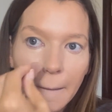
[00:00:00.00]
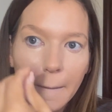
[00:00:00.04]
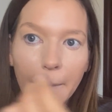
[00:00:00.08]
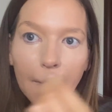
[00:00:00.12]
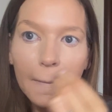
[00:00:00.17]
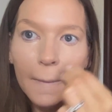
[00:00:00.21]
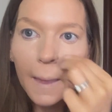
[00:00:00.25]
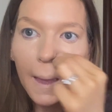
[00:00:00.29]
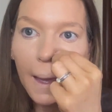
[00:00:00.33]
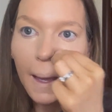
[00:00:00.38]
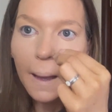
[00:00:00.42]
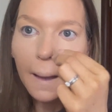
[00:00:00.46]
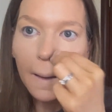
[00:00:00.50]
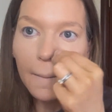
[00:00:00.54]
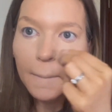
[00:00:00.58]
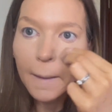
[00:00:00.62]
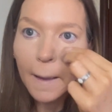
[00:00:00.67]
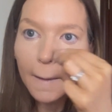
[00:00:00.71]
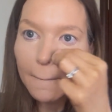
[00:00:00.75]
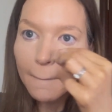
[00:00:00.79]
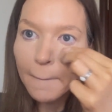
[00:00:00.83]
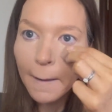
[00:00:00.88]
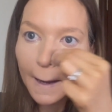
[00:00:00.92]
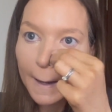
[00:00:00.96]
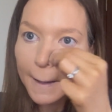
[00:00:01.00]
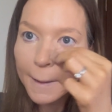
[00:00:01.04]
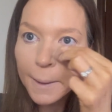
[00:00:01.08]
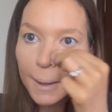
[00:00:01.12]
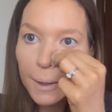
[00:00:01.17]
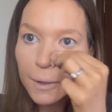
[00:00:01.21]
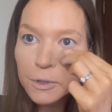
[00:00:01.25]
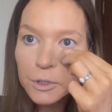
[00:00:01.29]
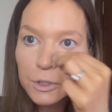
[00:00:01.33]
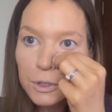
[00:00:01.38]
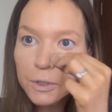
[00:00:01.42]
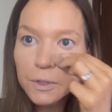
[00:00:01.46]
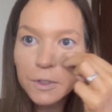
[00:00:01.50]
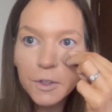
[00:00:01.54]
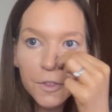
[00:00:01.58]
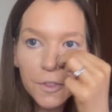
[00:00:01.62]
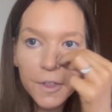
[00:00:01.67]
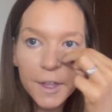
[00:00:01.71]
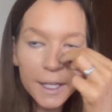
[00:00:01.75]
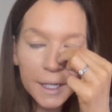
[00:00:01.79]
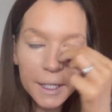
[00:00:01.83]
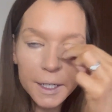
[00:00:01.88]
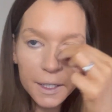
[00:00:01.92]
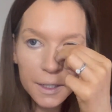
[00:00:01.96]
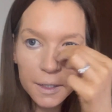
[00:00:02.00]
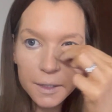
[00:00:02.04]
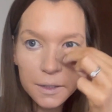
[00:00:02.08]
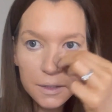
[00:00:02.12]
there, my nose looks thinner.